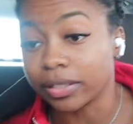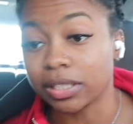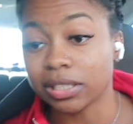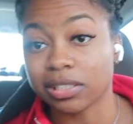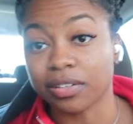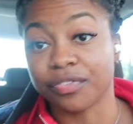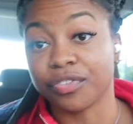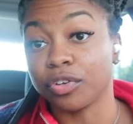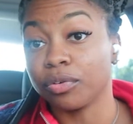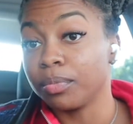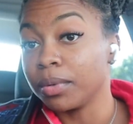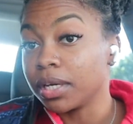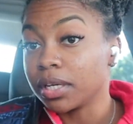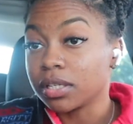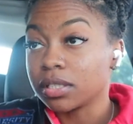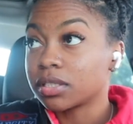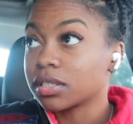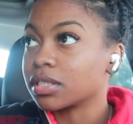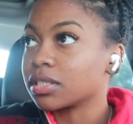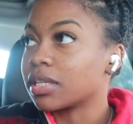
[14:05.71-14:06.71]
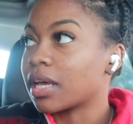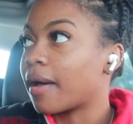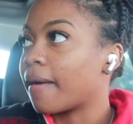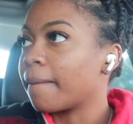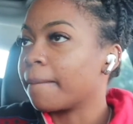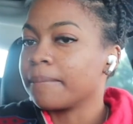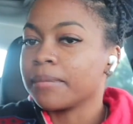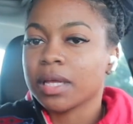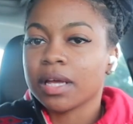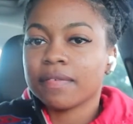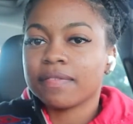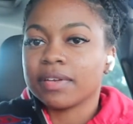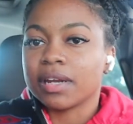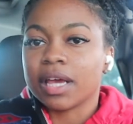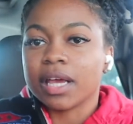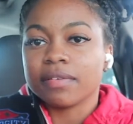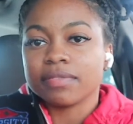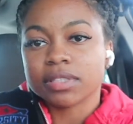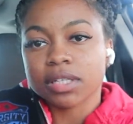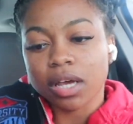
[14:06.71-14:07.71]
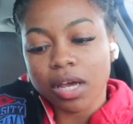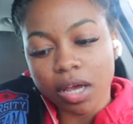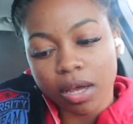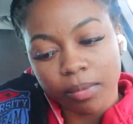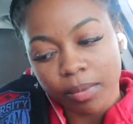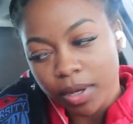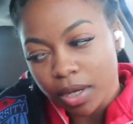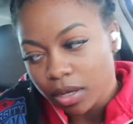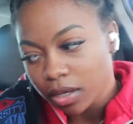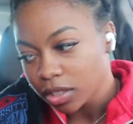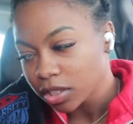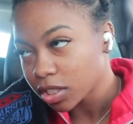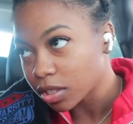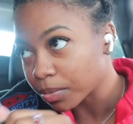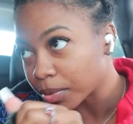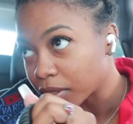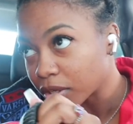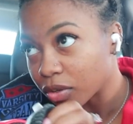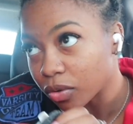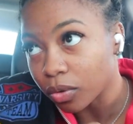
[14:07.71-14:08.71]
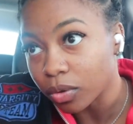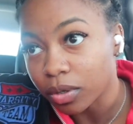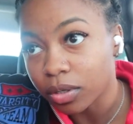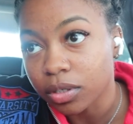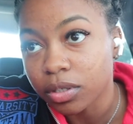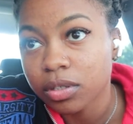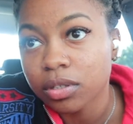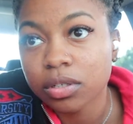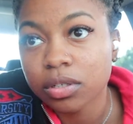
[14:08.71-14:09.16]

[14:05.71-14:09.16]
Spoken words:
just a few minutes because I'm not gonna have time to be doing